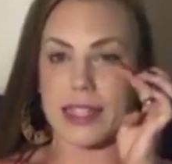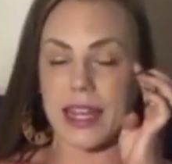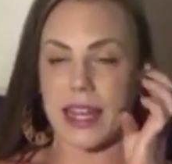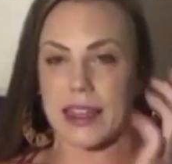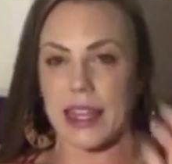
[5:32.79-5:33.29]
and
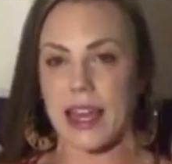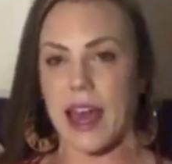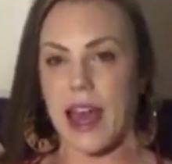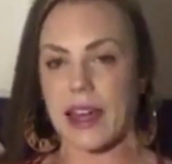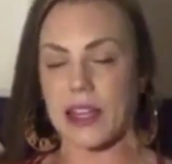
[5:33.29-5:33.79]
I think
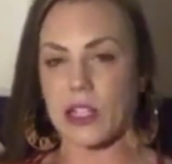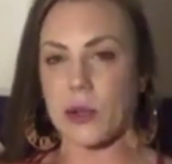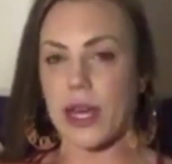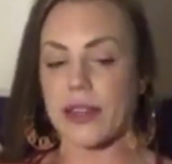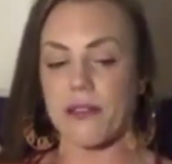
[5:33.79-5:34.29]
I can do
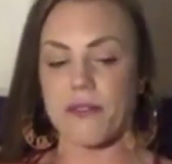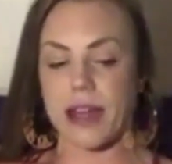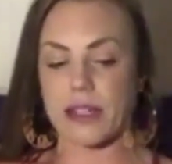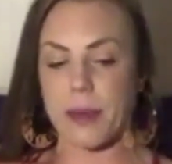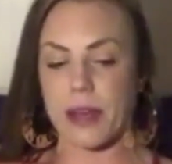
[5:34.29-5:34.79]
it, and the
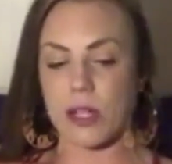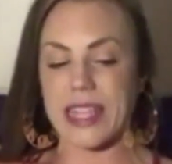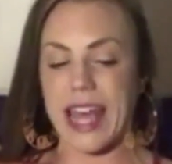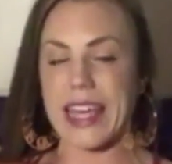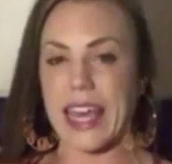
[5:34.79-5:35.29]
fact of the matter is
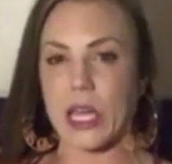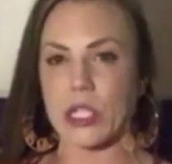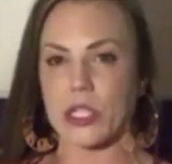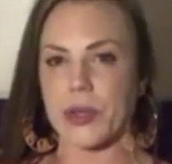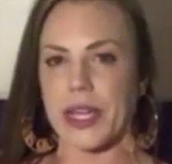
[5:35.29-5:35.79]
I can
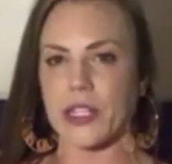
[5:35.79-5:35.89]
do it.